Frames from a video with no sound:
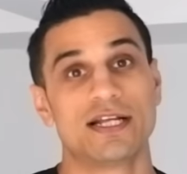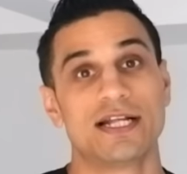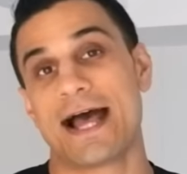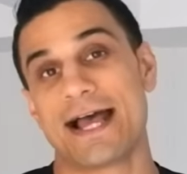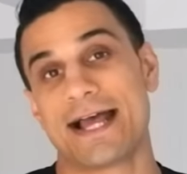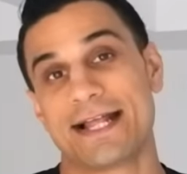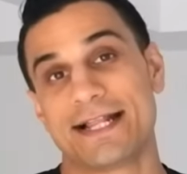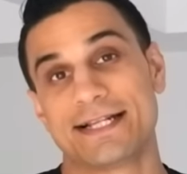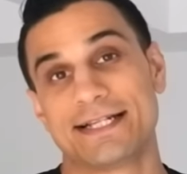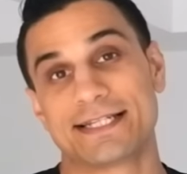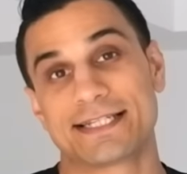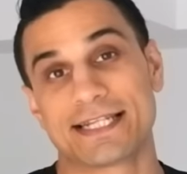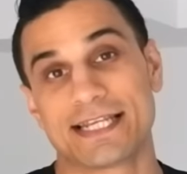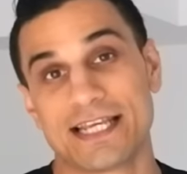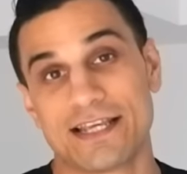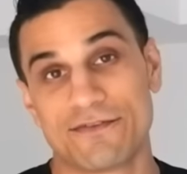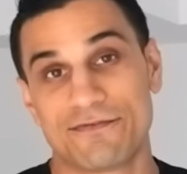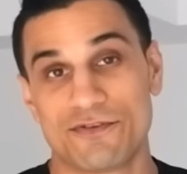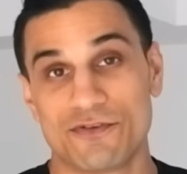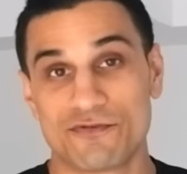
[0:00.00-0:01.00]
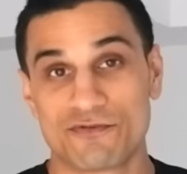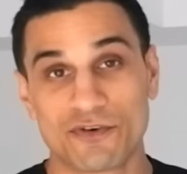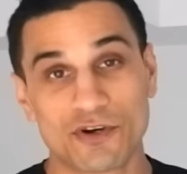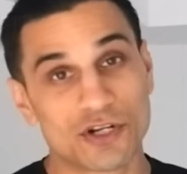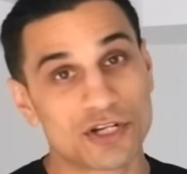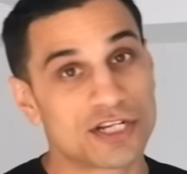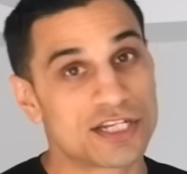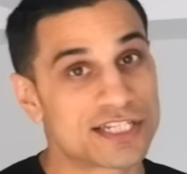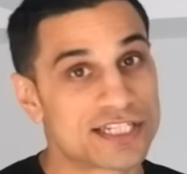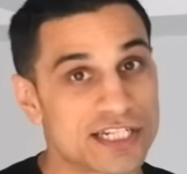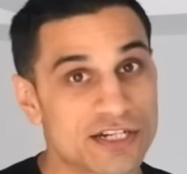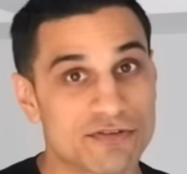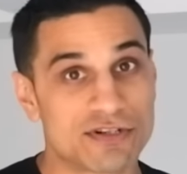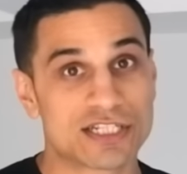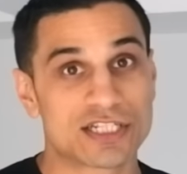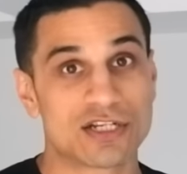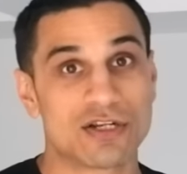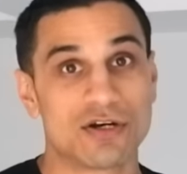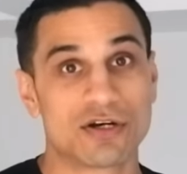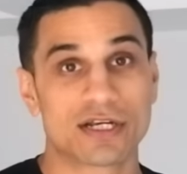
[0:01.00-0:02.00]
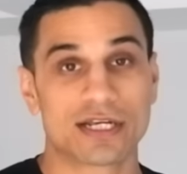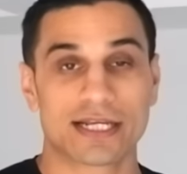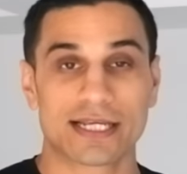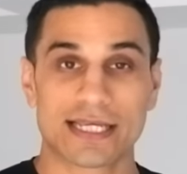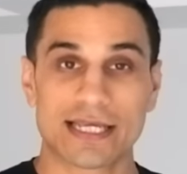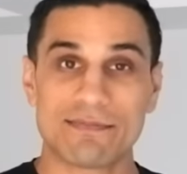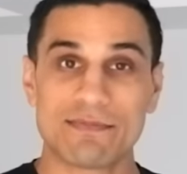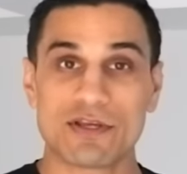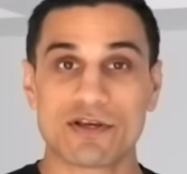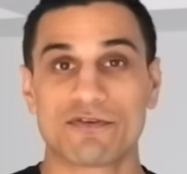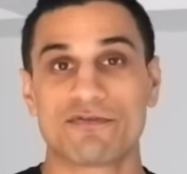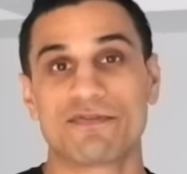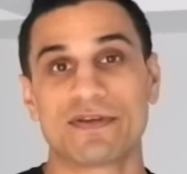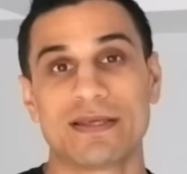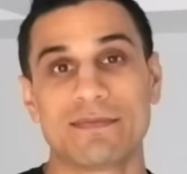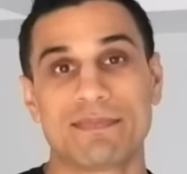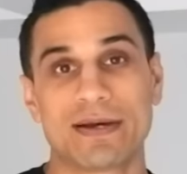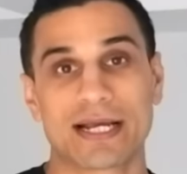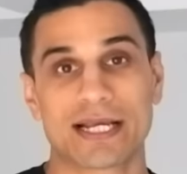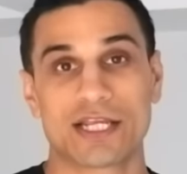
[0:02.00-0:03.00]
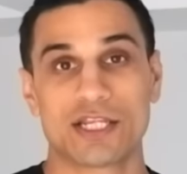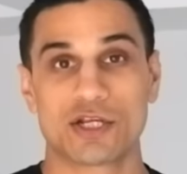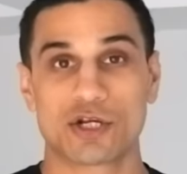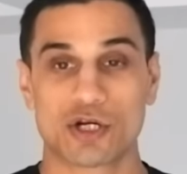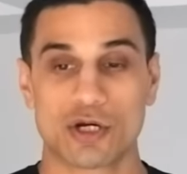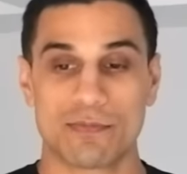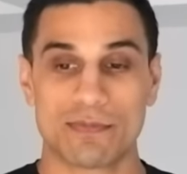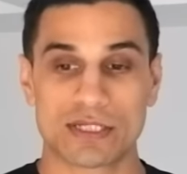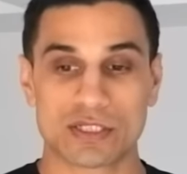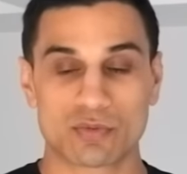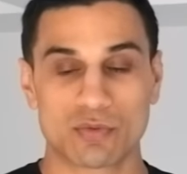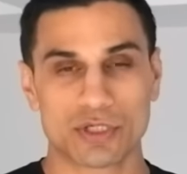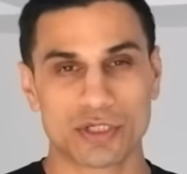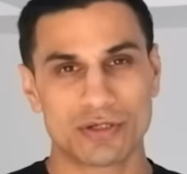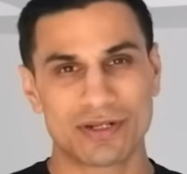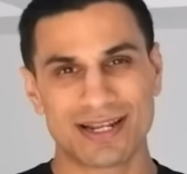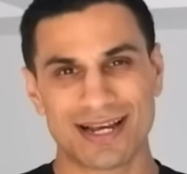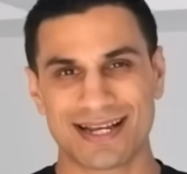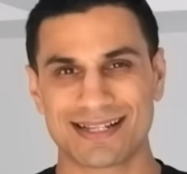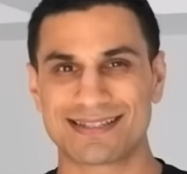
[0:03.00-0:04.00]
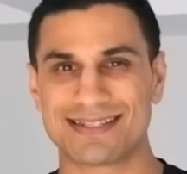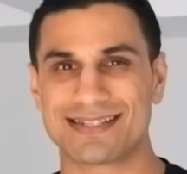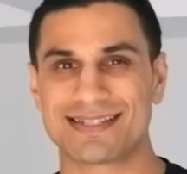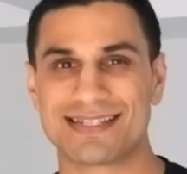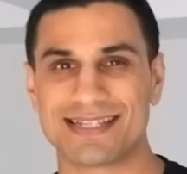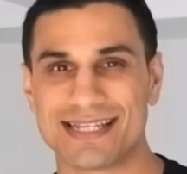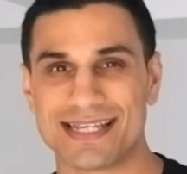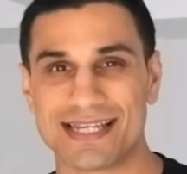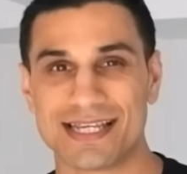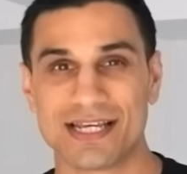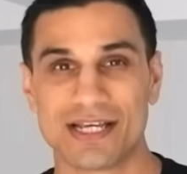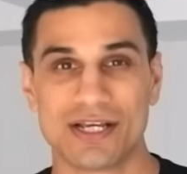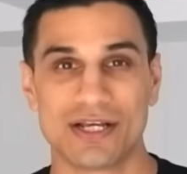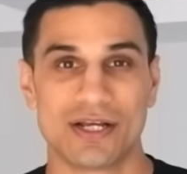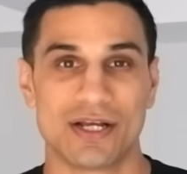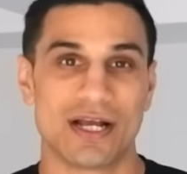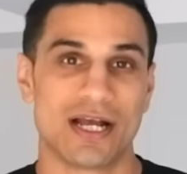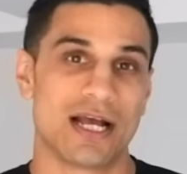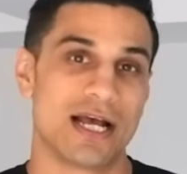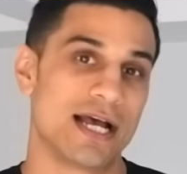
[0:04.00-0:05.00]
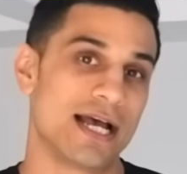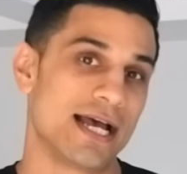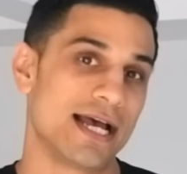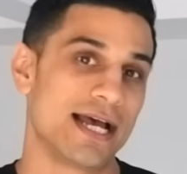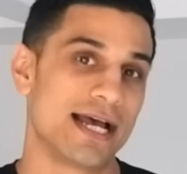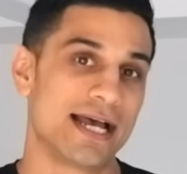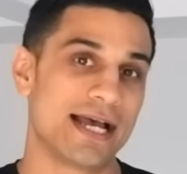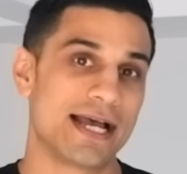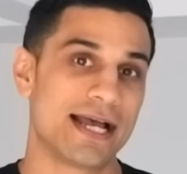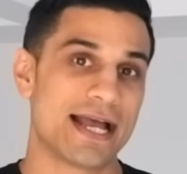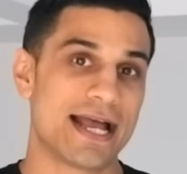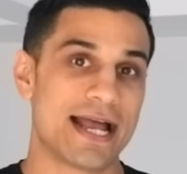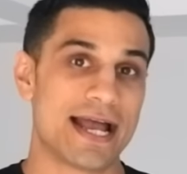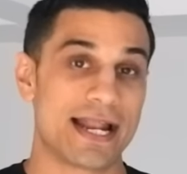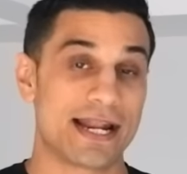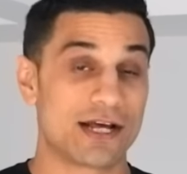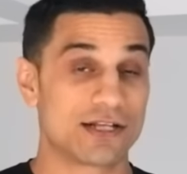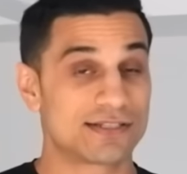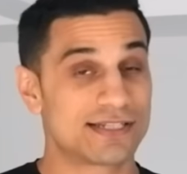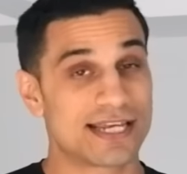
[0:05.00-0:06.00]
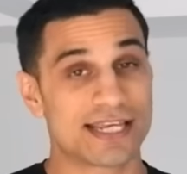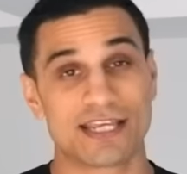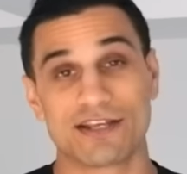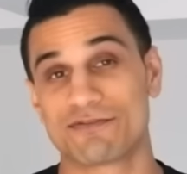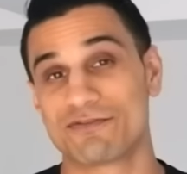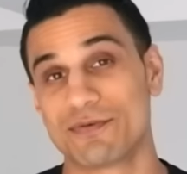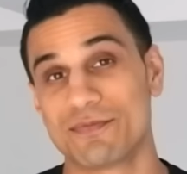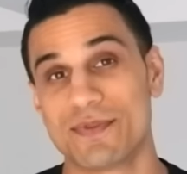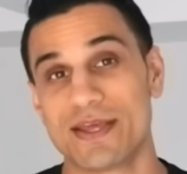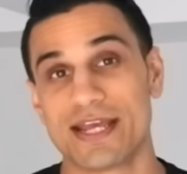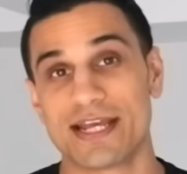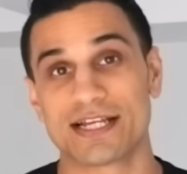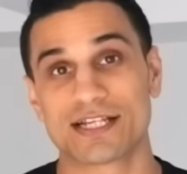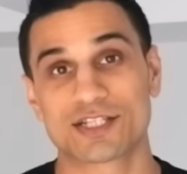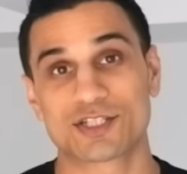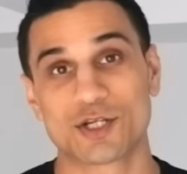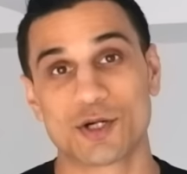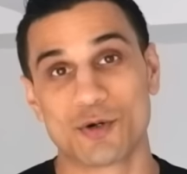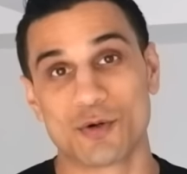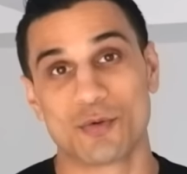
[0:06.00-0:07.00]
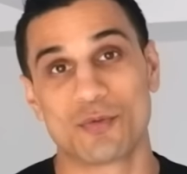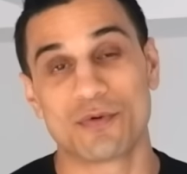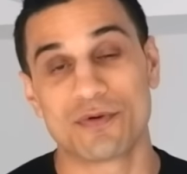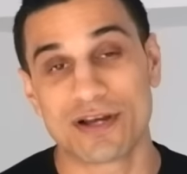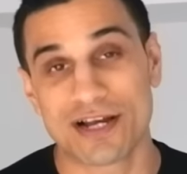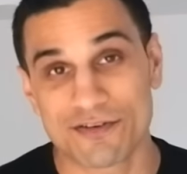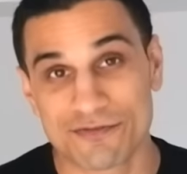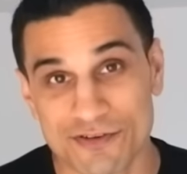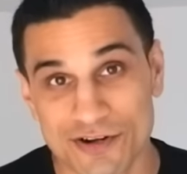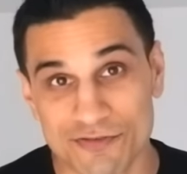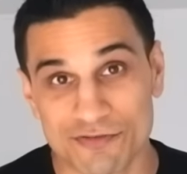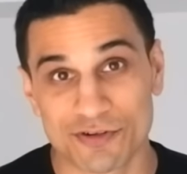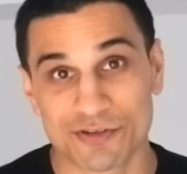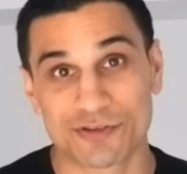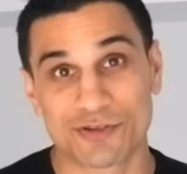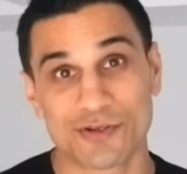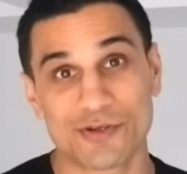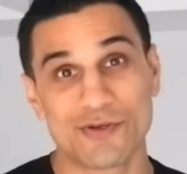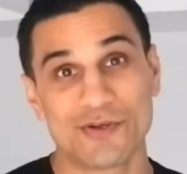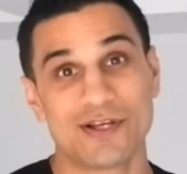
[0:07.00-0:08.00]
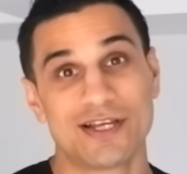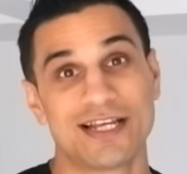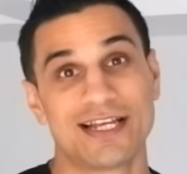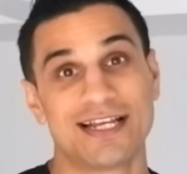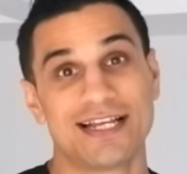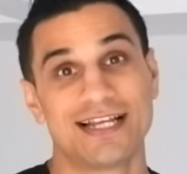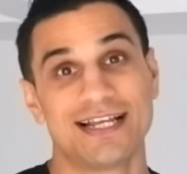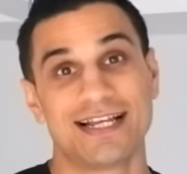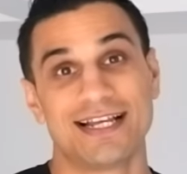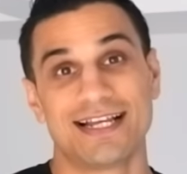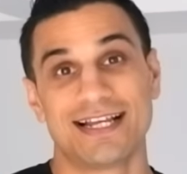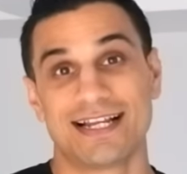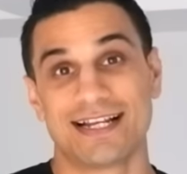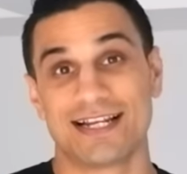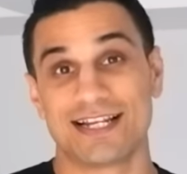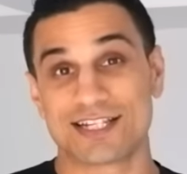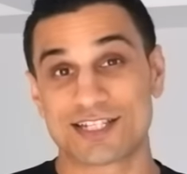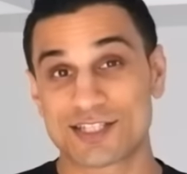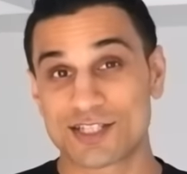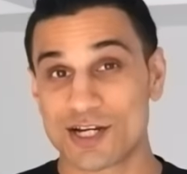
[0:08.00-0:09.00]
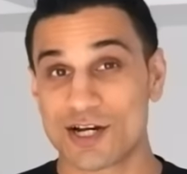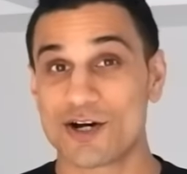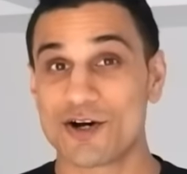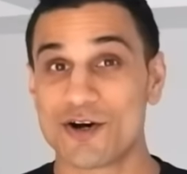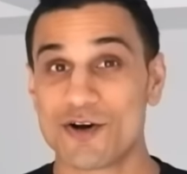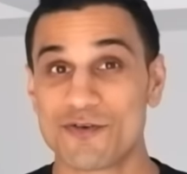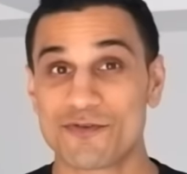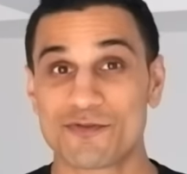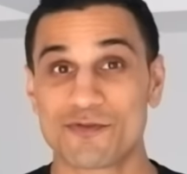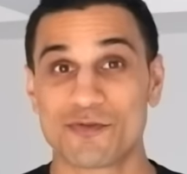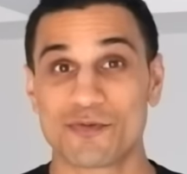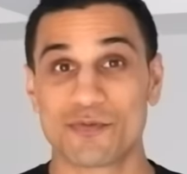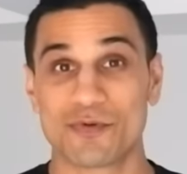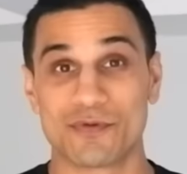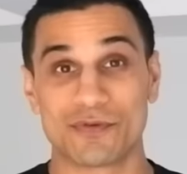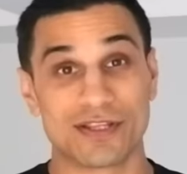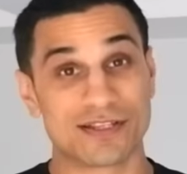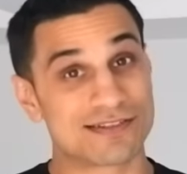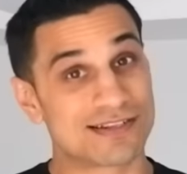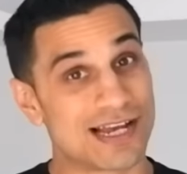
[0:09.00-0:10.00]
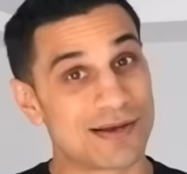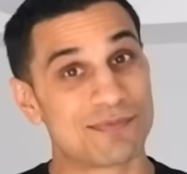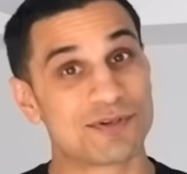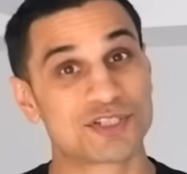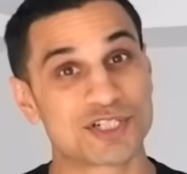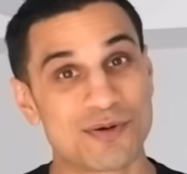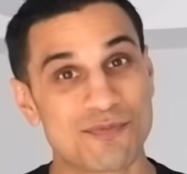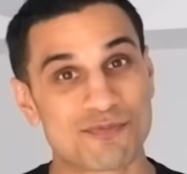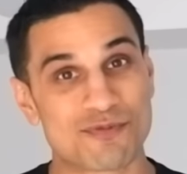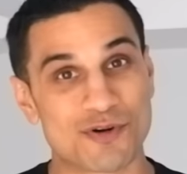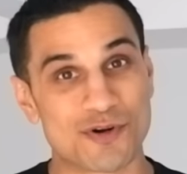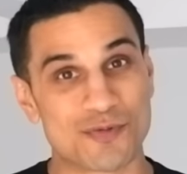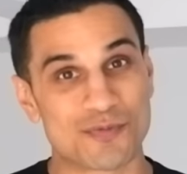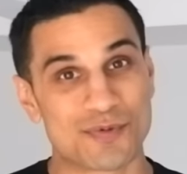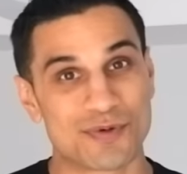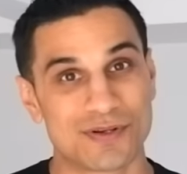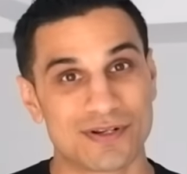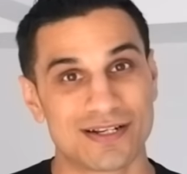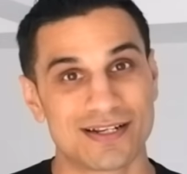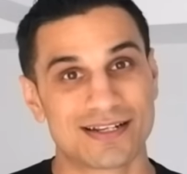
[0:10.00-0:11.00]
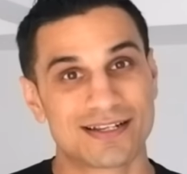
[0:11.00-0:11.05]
And if you follow the series along, give me your feedback in your comments, what you'd like to see, and I'll take it from there. So without further ado, let's start off with the type of jump rope.